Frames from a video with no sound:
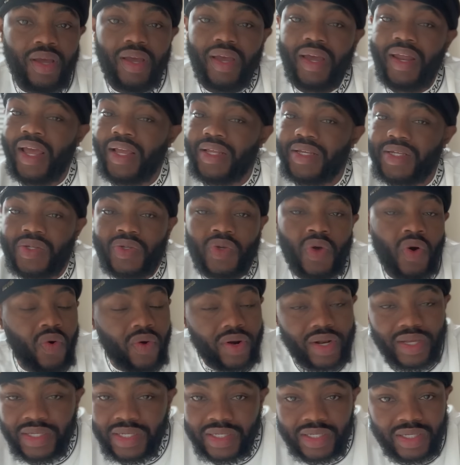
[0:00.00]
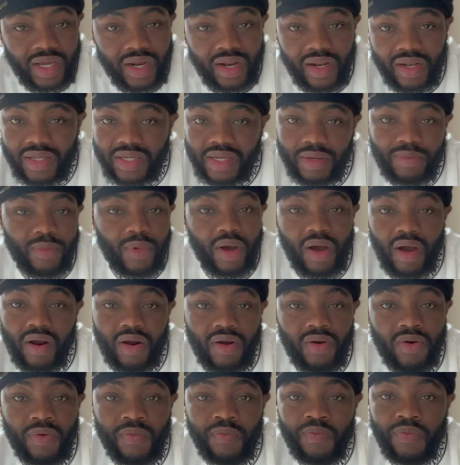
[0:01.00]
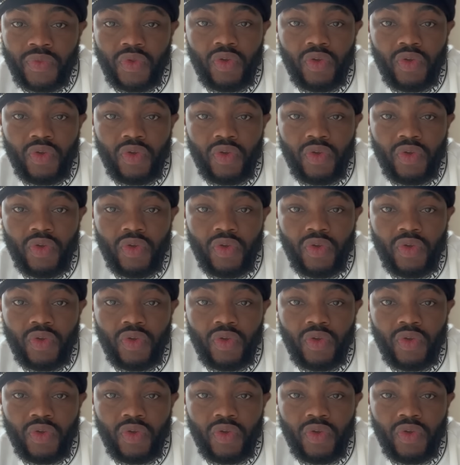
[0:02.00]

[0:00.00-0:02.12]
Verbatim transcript: it ain't just going to 600 tomorrow.